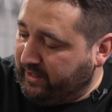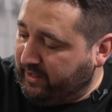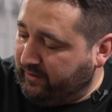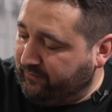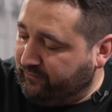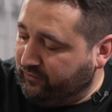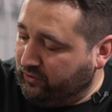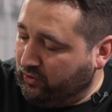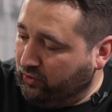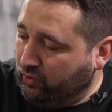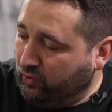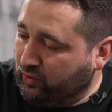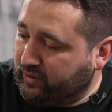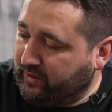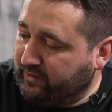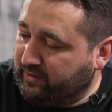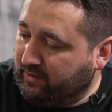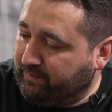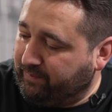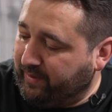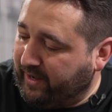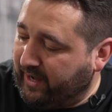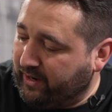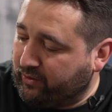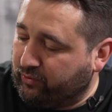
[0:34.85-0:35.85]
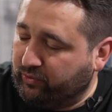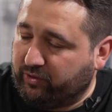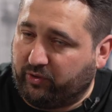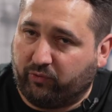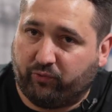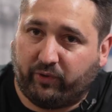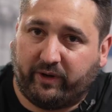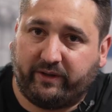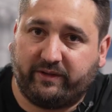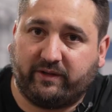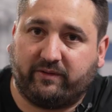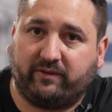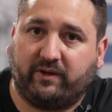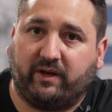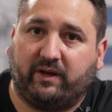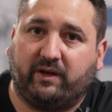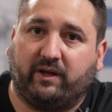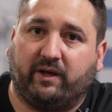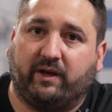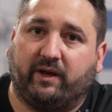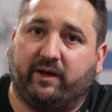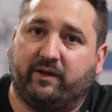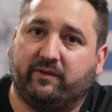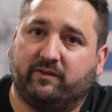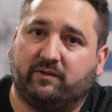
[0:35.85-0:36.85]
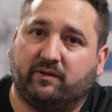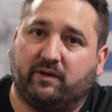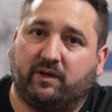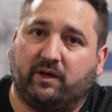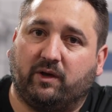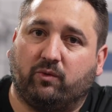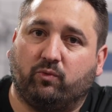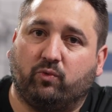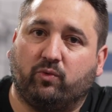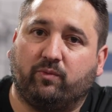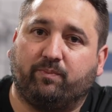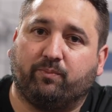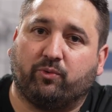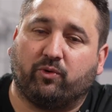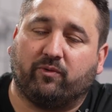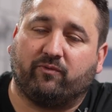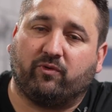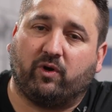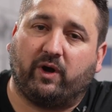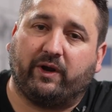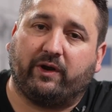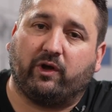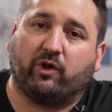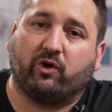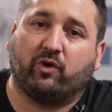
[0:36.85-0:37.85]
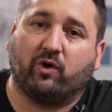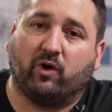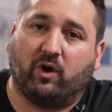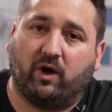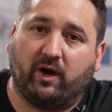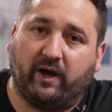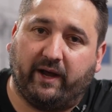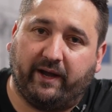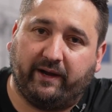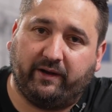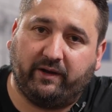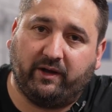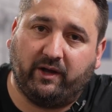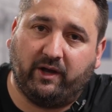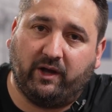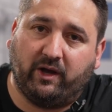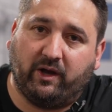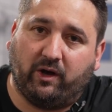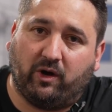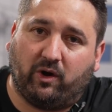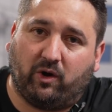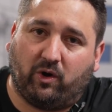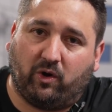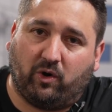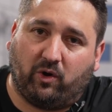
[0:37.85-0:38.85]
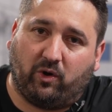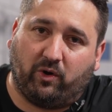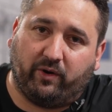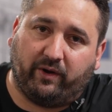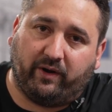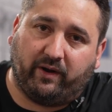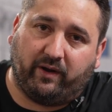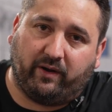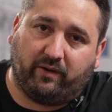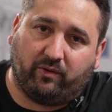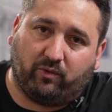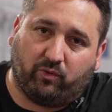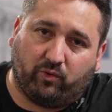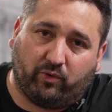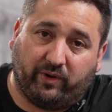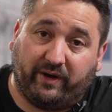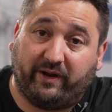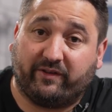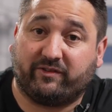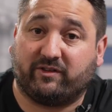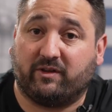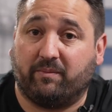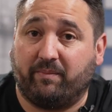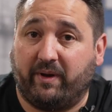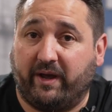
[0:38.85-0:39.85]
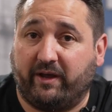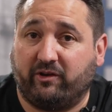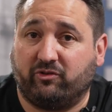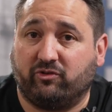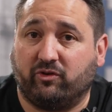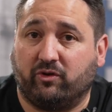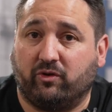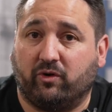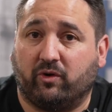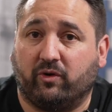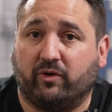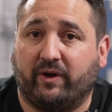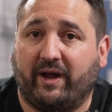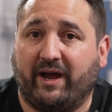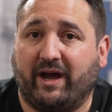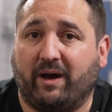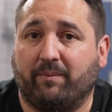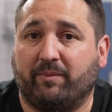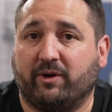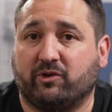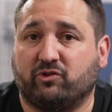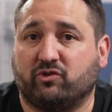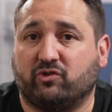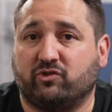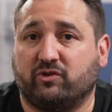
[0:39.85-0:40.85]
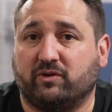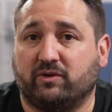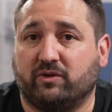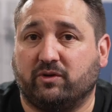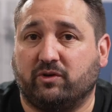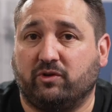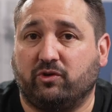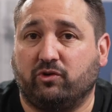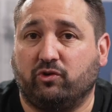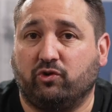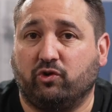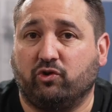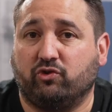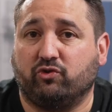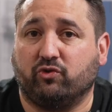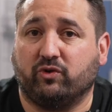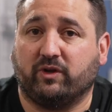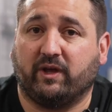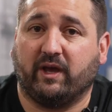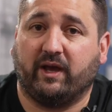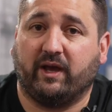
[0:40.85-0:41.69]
If you look at the back or you read the TDS, it will provide a guide on or an estimation on how much you should